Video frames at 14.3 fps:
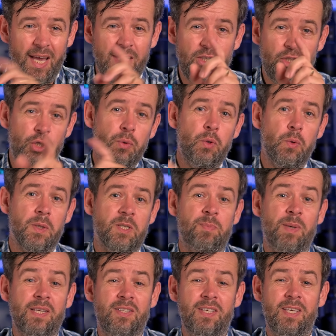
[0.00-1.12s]
and two
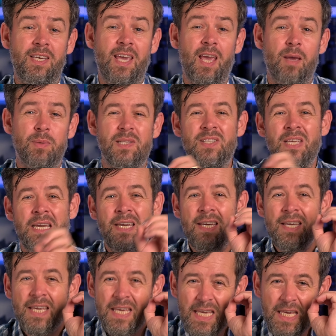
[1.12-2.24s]
USB-C cables
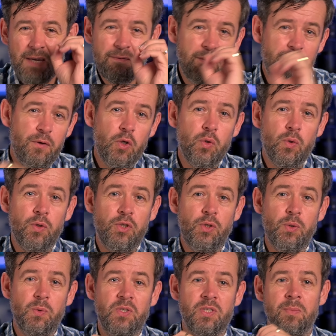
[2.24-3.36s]
even if you don't
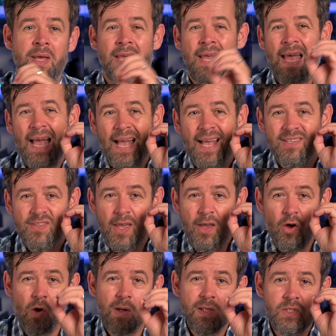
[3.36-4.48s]
use them, as they
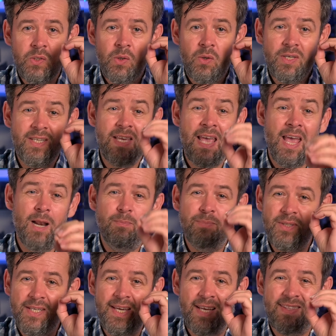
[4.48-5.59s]
also help
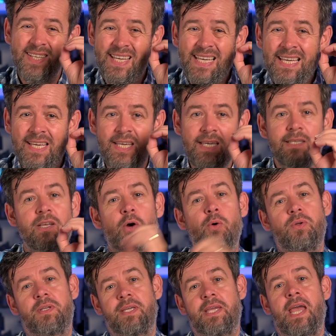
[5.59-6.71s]
to get the heat out
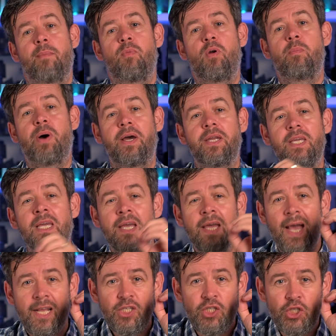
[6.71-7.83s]
of the camera body
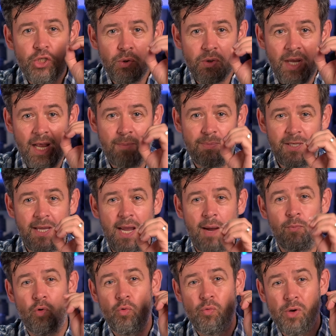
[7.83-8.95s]
and should help the
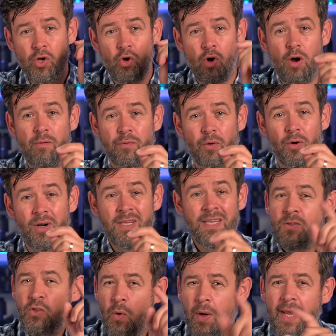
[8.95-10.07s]
camera recover.
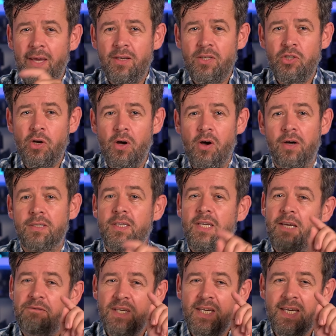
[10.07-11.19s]
So I had a thought,
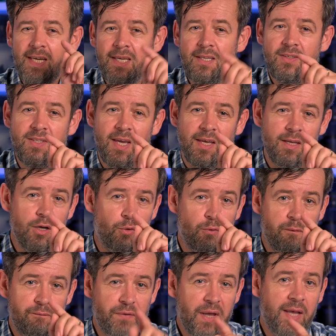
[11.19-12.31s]
if the heat is getting out
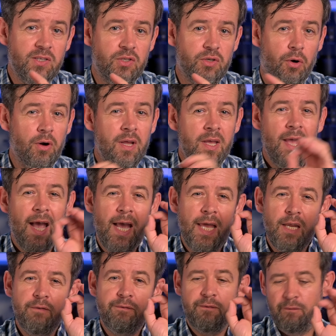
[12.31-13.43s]
faster and
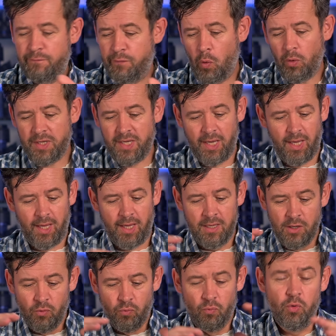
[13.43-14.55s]
if 4K
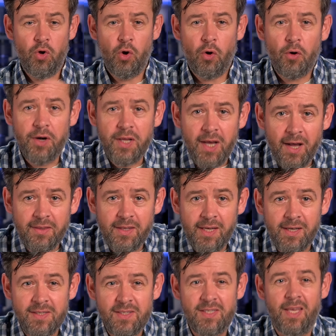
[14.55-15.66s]
recording on the
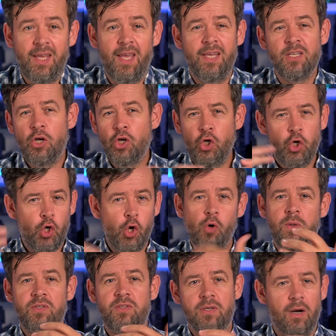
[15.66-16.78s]
Nikon Z8
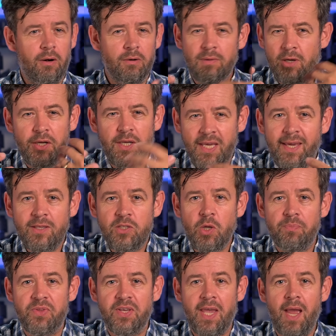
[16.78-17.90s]
cooks or kind of heats
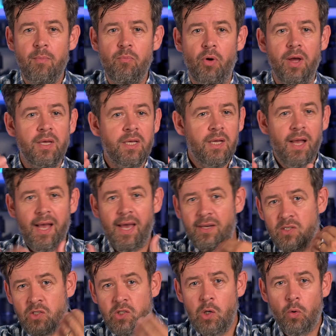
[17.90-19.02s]
up the camera at a
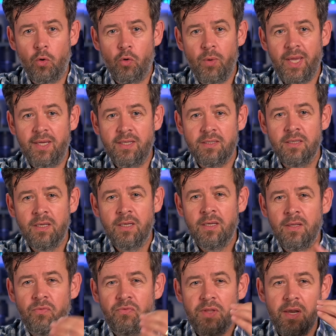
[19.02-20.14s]
slower rate,
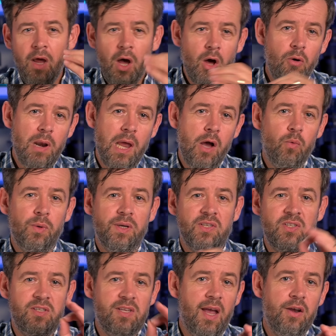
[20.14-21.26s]
then how long would a
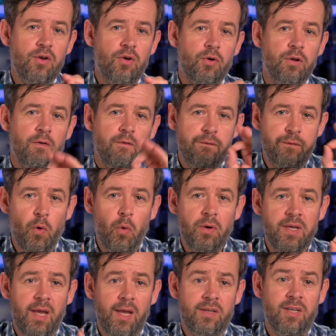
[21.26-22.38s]
standard
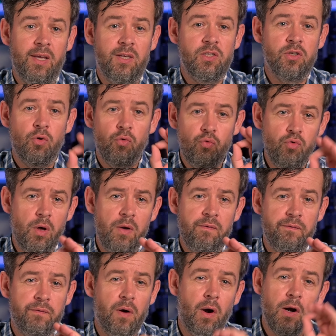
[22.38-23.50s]
4K test run
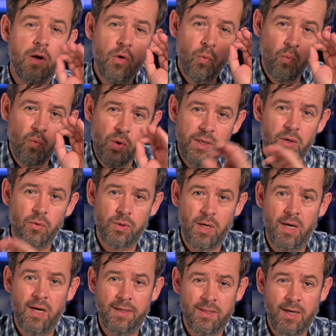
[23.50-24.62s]
for without a
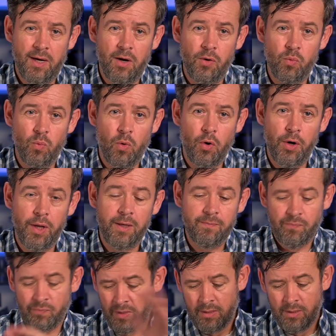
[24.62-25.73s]
hot card warning?
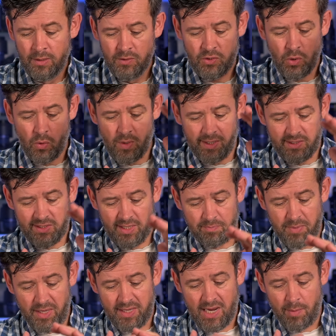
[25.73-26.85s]
So I set
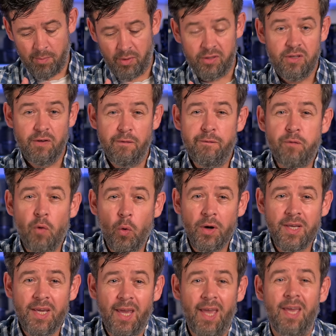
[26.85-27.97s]
my camera to
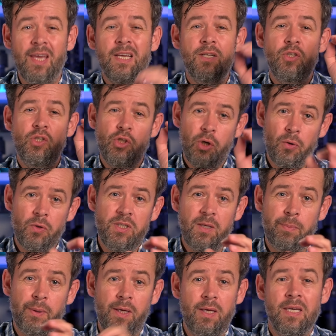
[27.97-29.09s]
4K
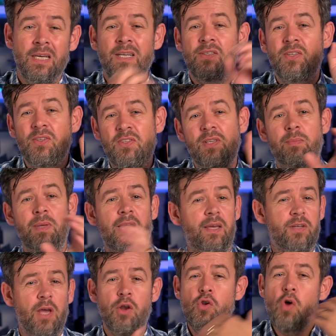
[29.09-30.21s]
30p to
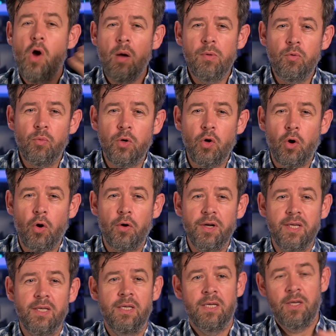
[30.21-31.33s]
simulate a normal
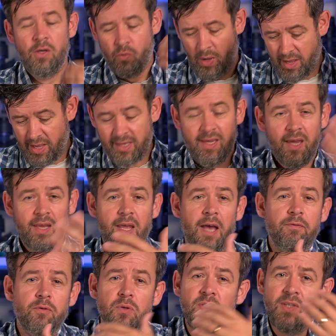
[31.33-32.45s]
recording Again,
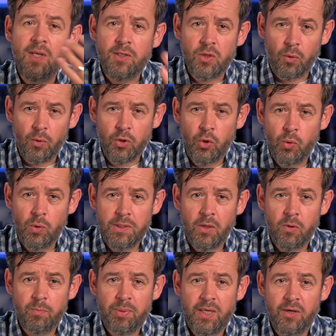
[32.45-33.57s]
after a six hour
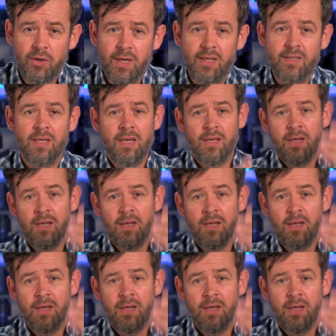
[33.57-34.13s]
cooldown period,